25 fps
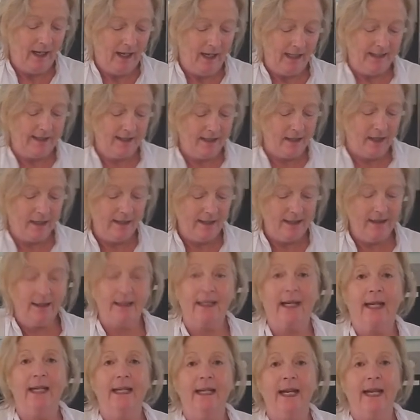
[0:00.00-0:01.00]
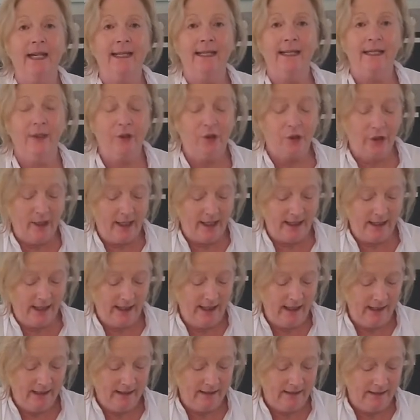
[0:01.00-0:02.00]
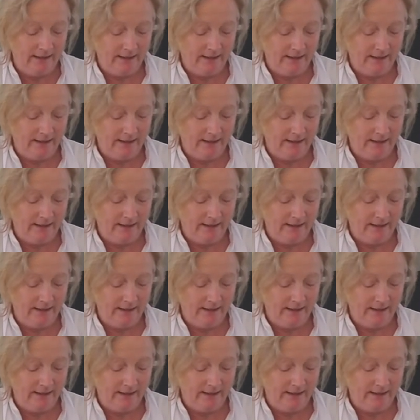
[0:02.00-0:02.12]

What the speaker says: It's starting to get nice and shiny,